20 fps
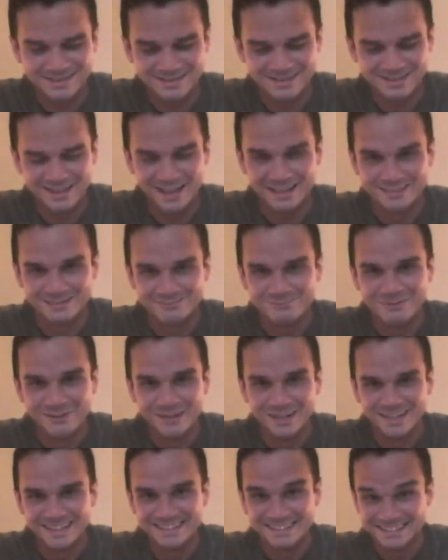that's
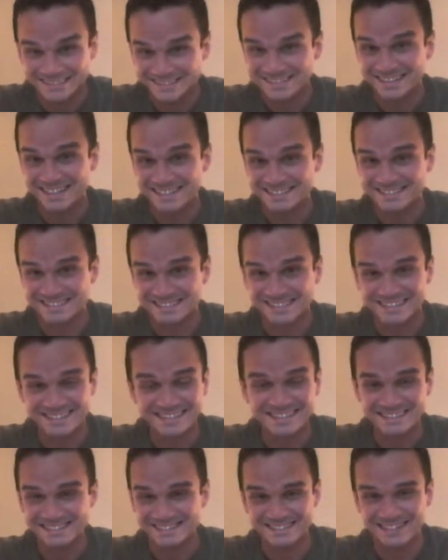pretty disgusting.
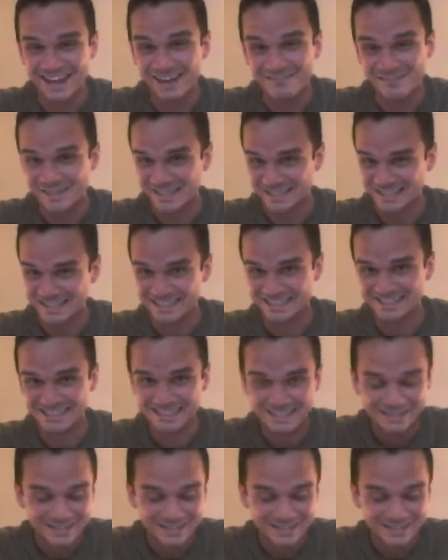It's not very good.